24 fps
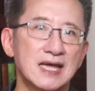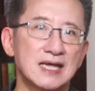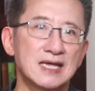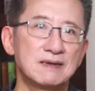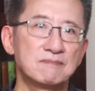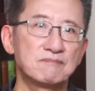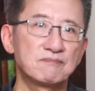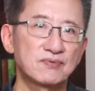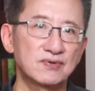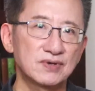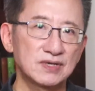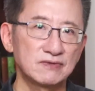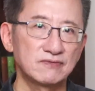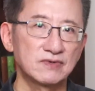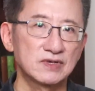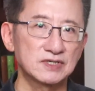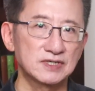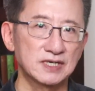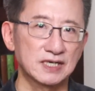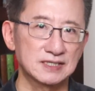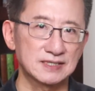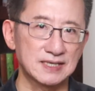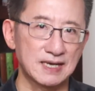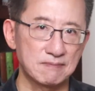in previous
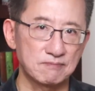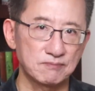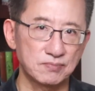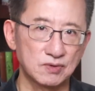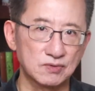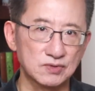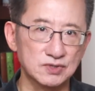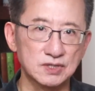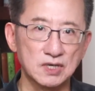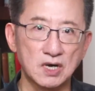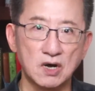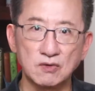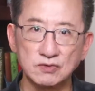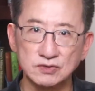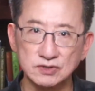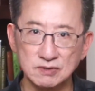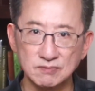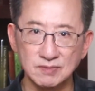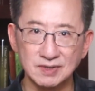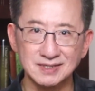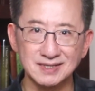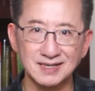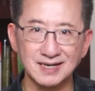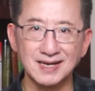examples,
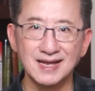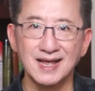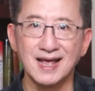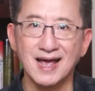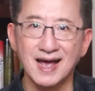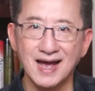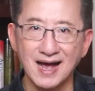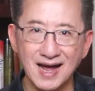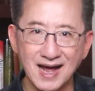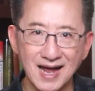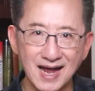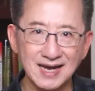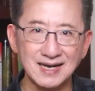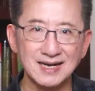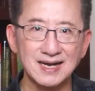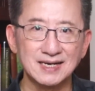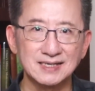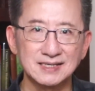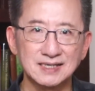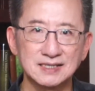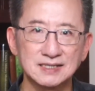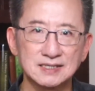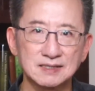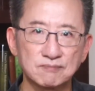ultimately
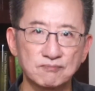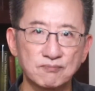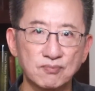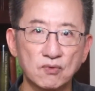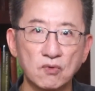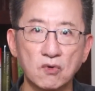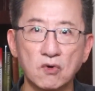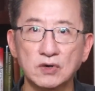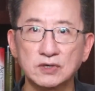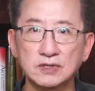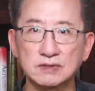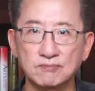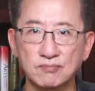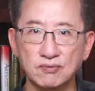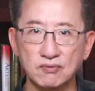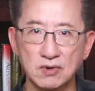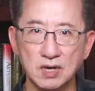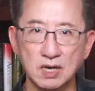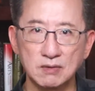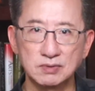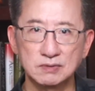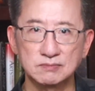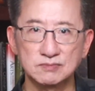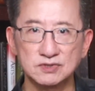highlighting the broader
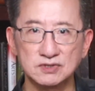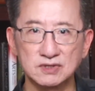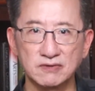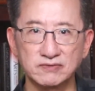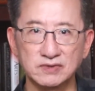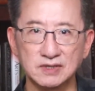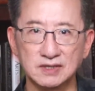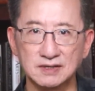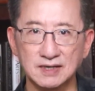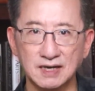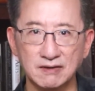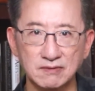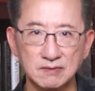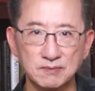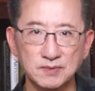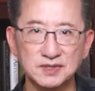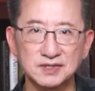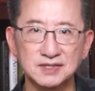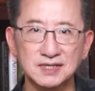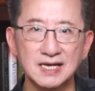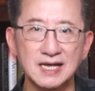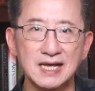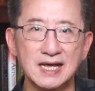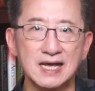problems of the
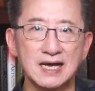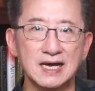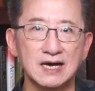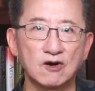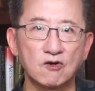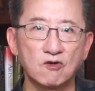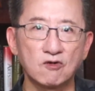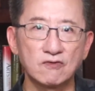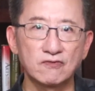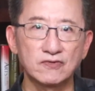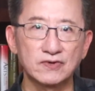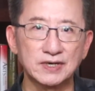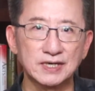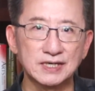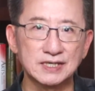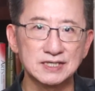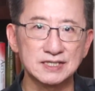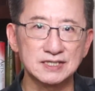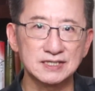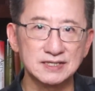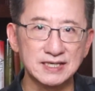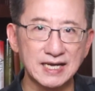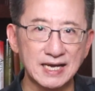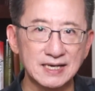government
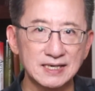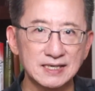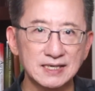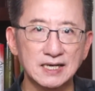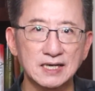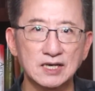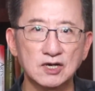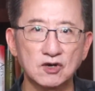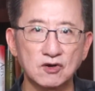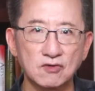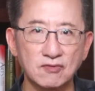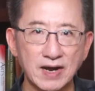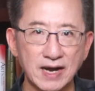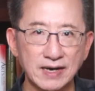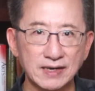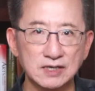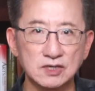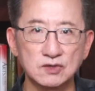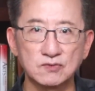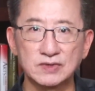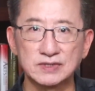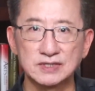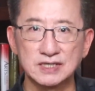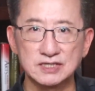overextending
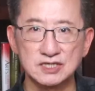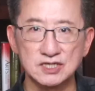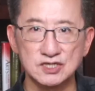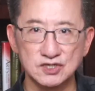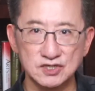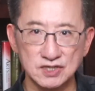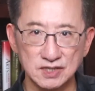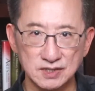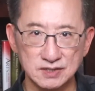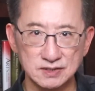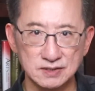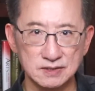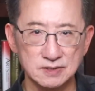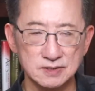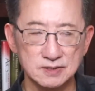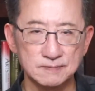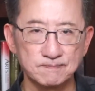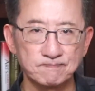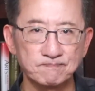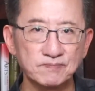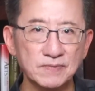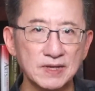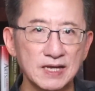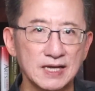credit with its citizens.
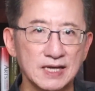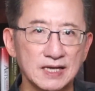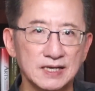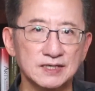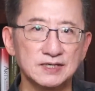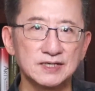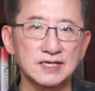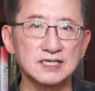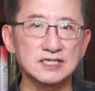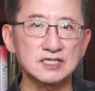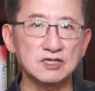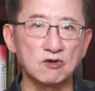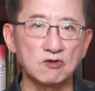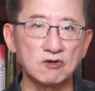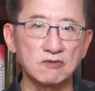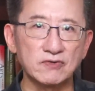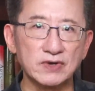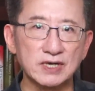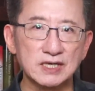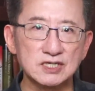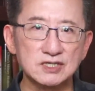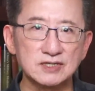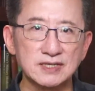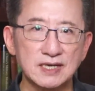This
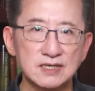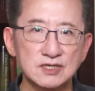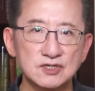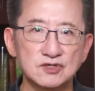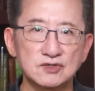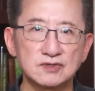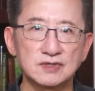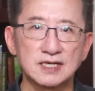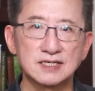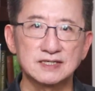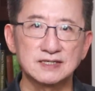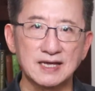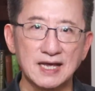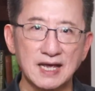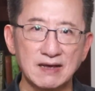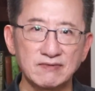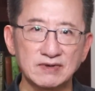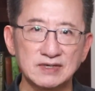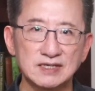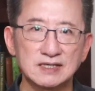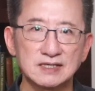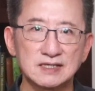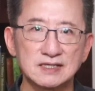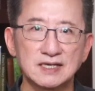overextension is
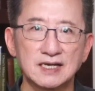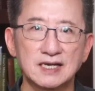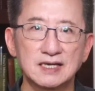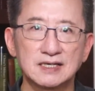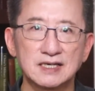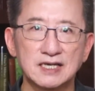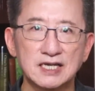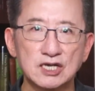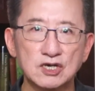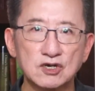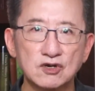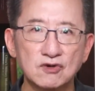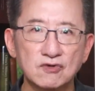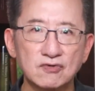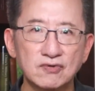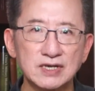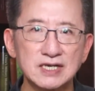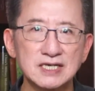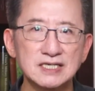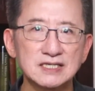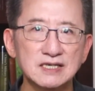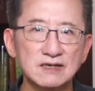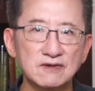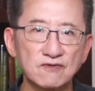evident in the
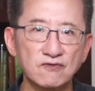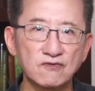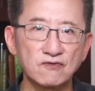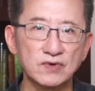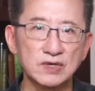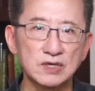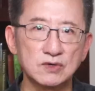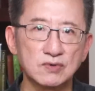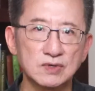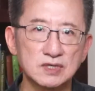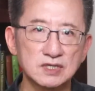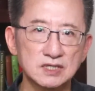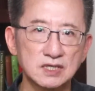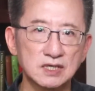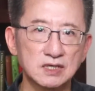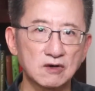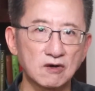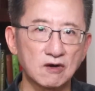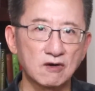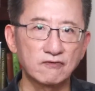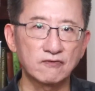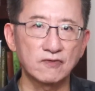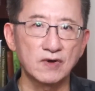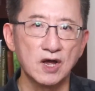increasing frequency
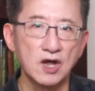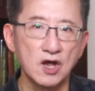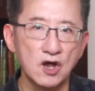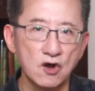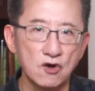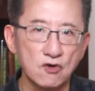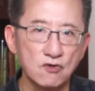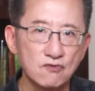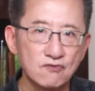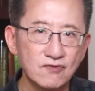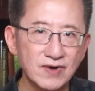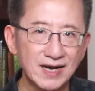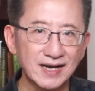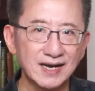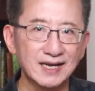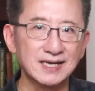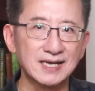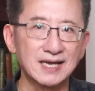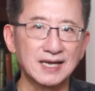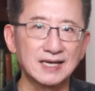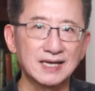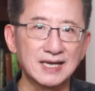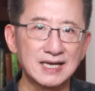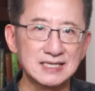of
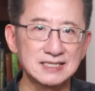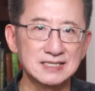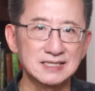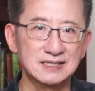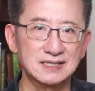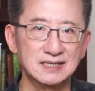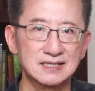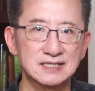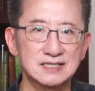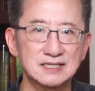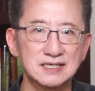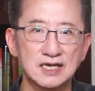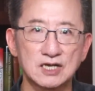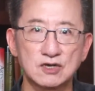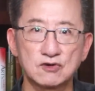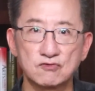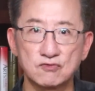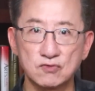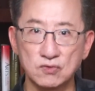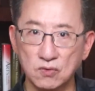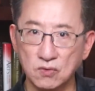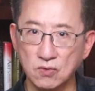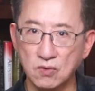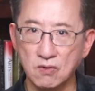reneging incidents in
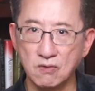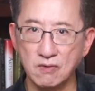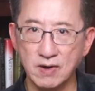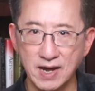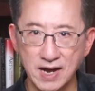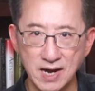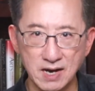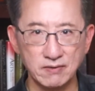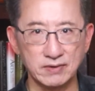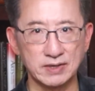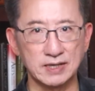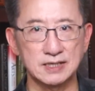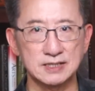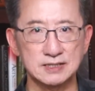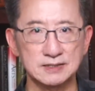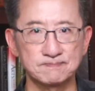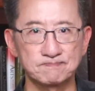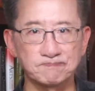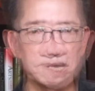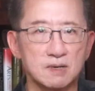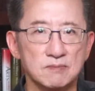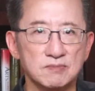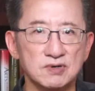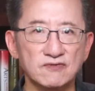rural areas.
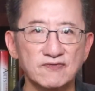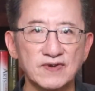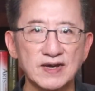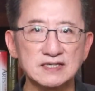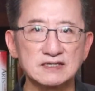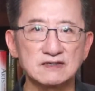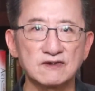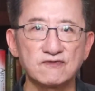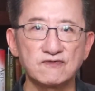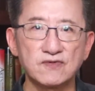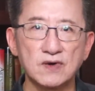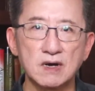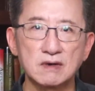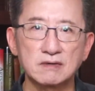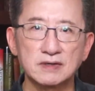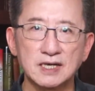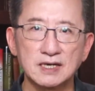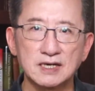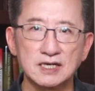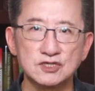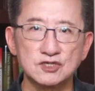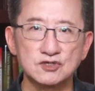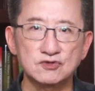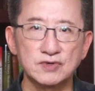Professor Feng
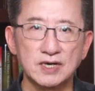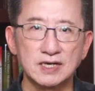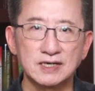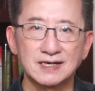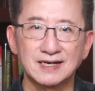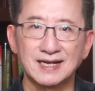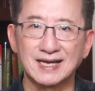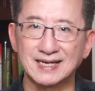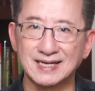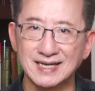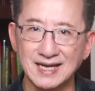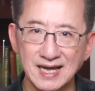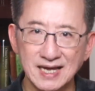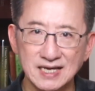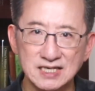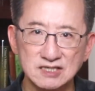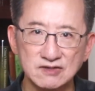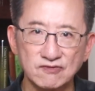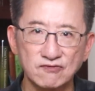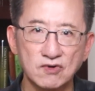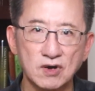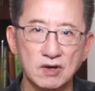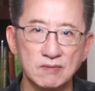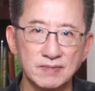illustrated a case
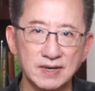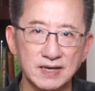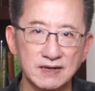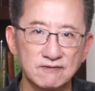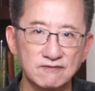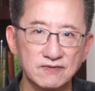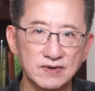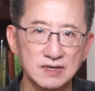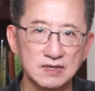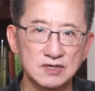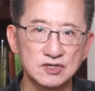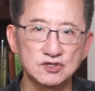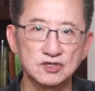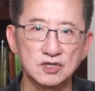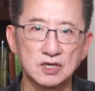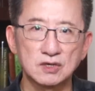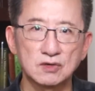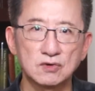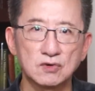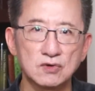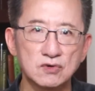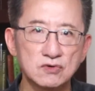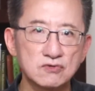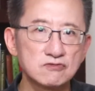from a village
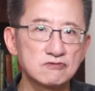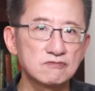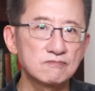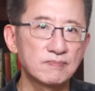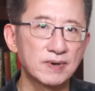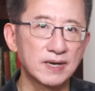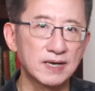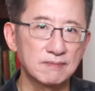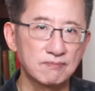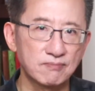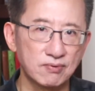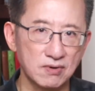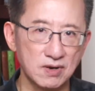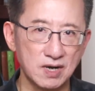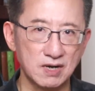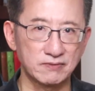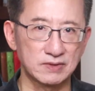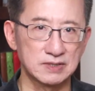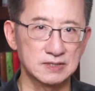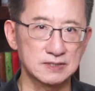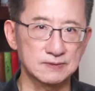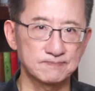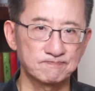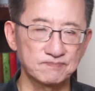in Hubei
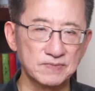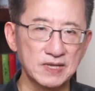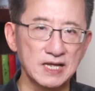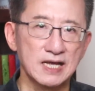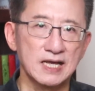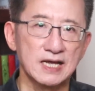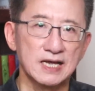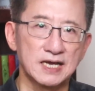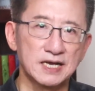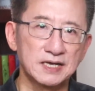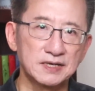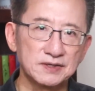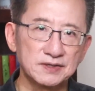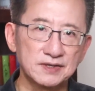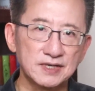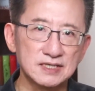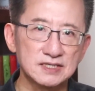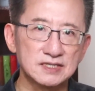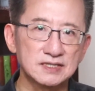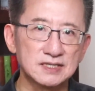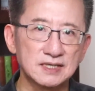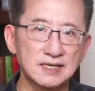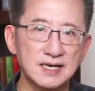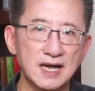province. In
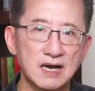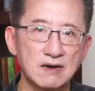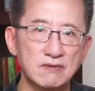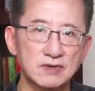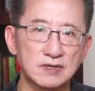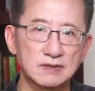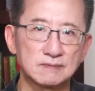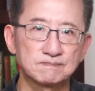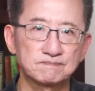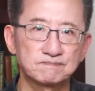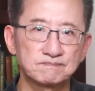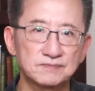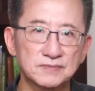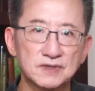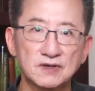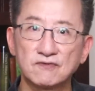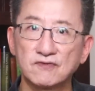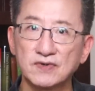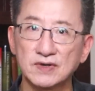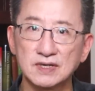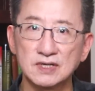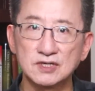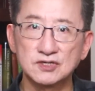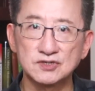this scenario, the
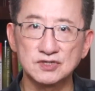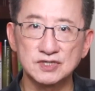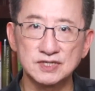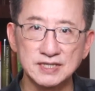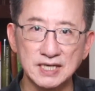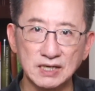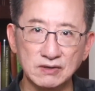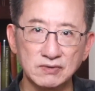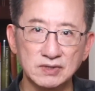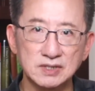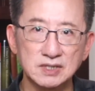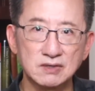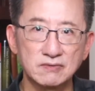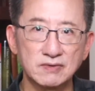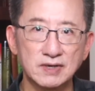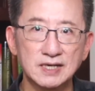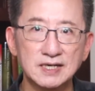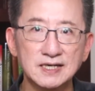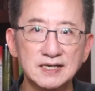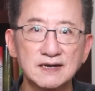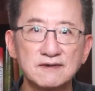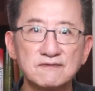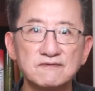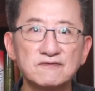village secretary
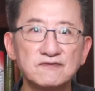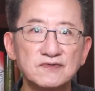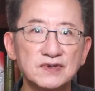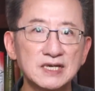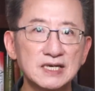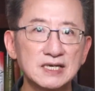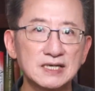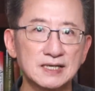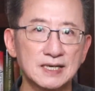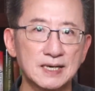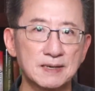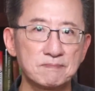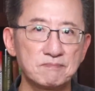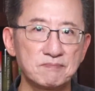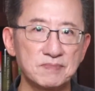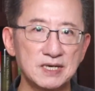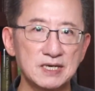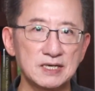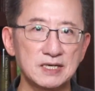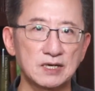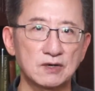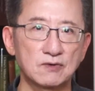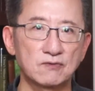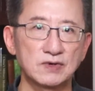convened a
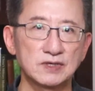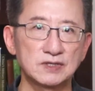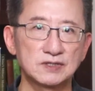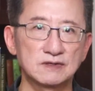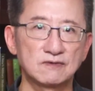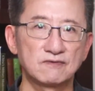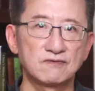meeting with the